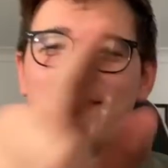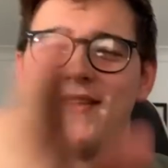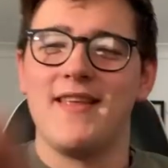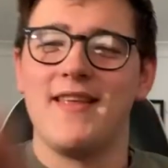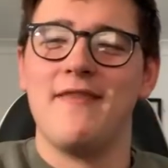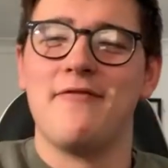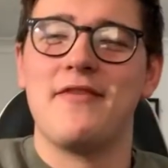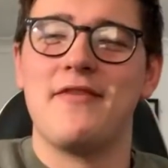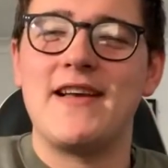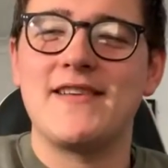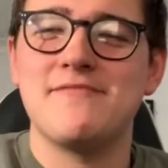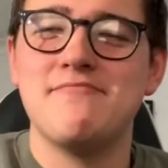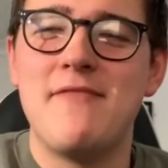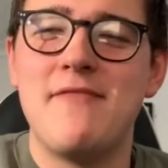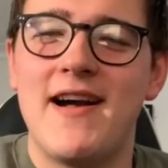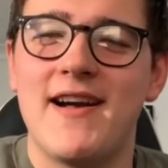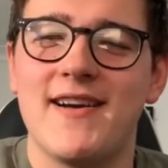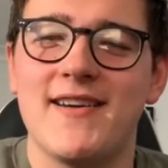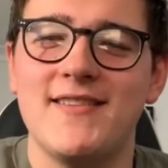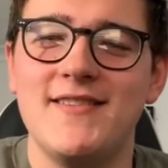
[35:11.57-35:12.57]
If that's
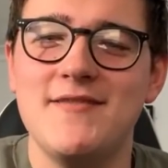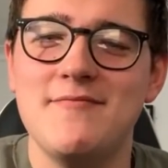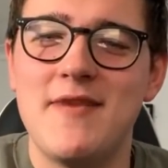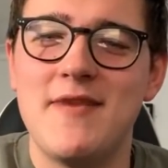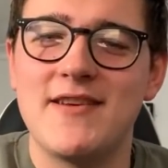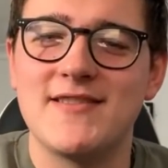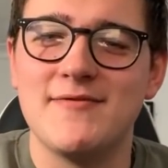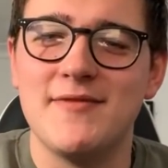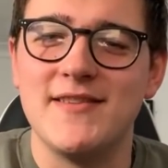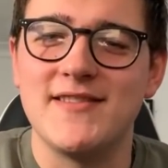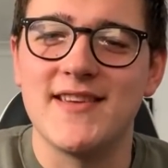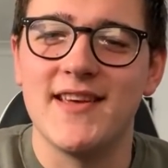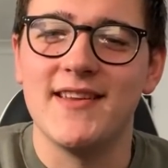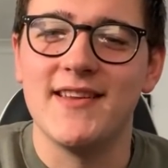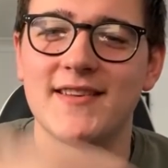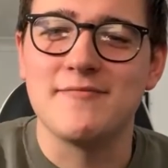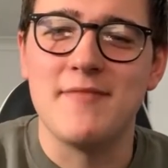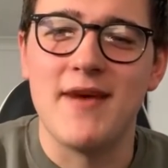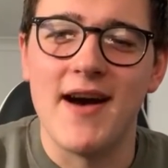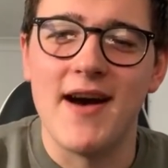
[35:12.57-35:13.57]
Matt, can you message me saying
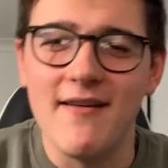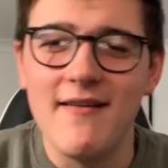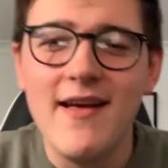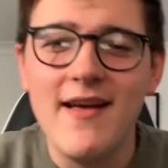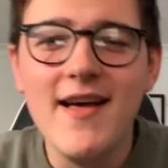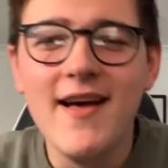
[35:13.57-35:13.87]
that's Matt?